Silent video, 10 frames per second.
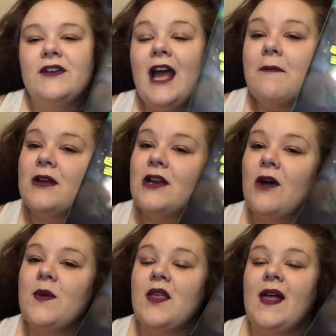For now, I'm going to
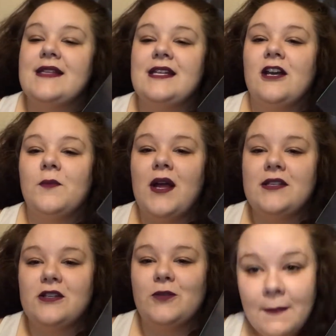go with Eliza and Her
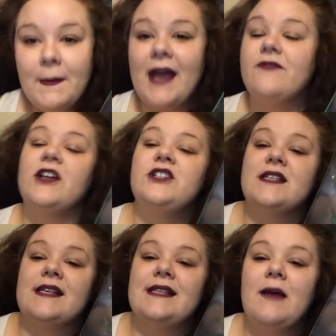Monsters by
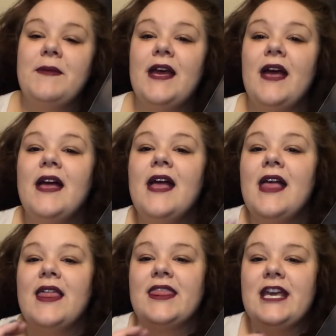Francesca Zappia.
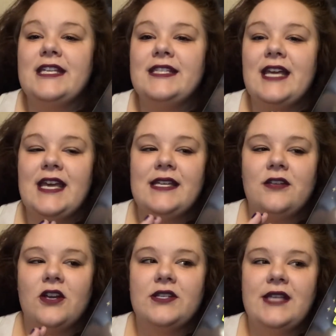This is
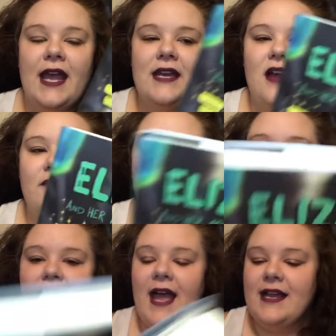her second
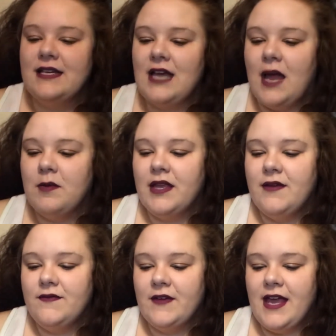novel, and I
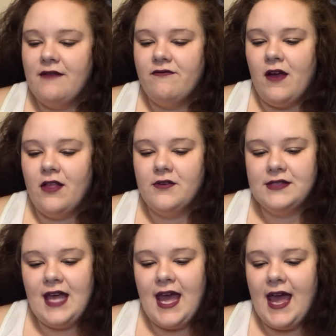believe it
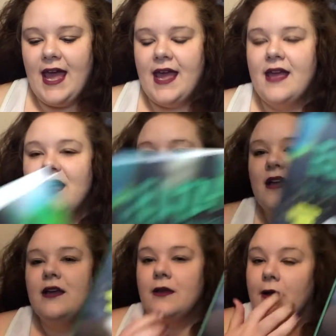follows a
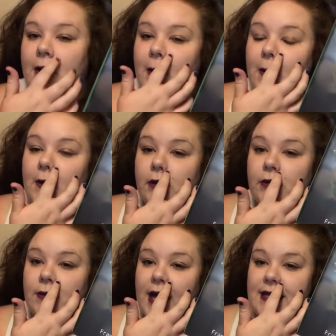girl
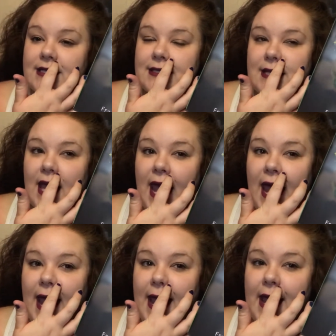who writes
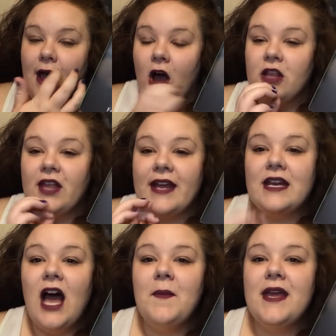a online
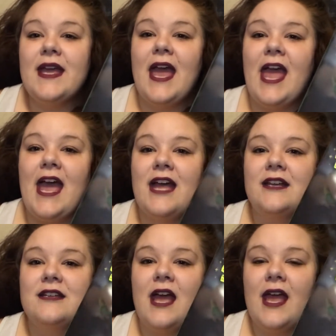comic
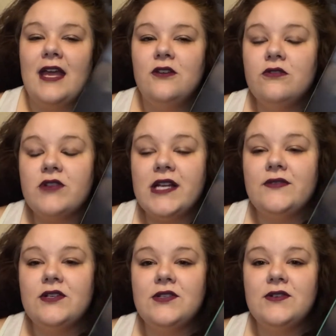and a new
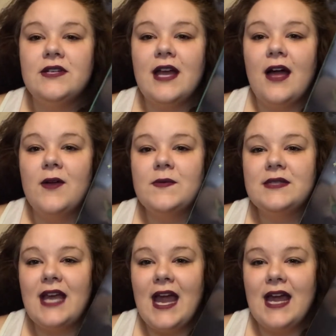transfer student
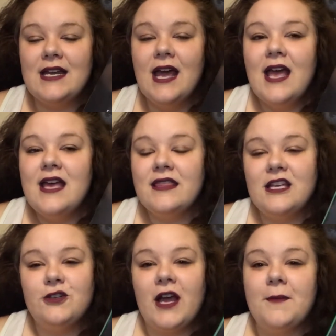comes and
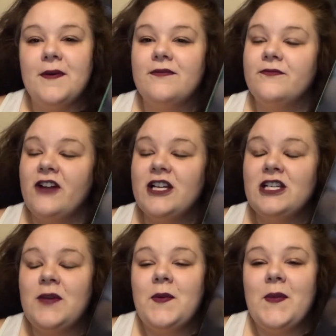they strike up a
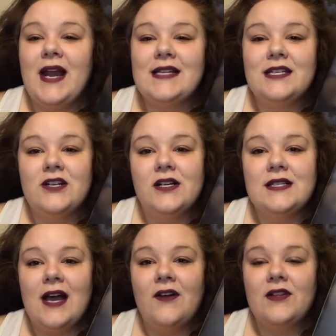friendship but as it turns
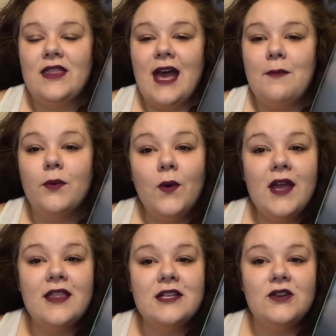out that
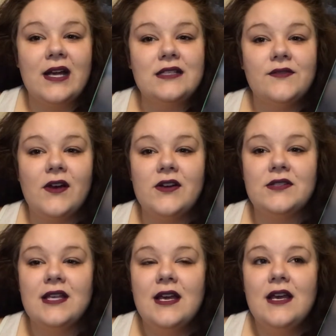boy that
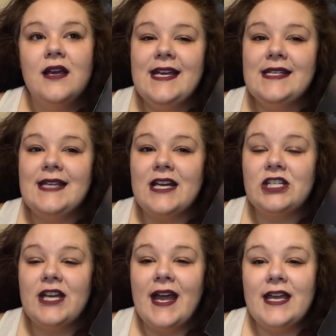transfers he is
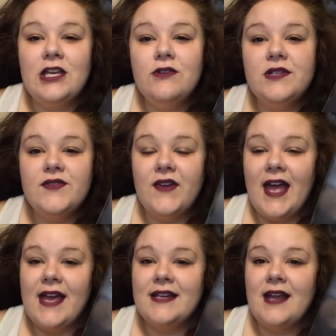actually a huge
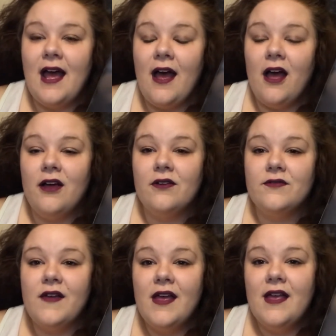fan
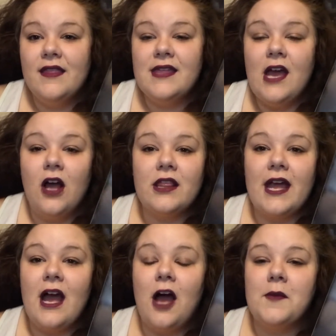of the
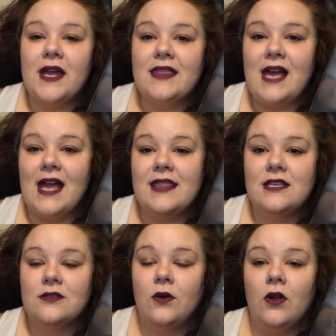online comic that
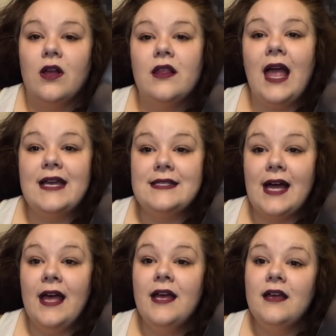this girl
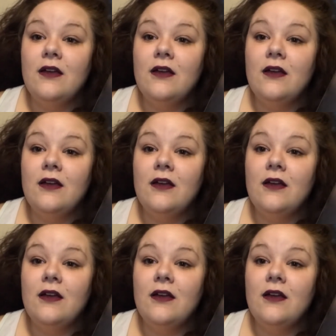Eliza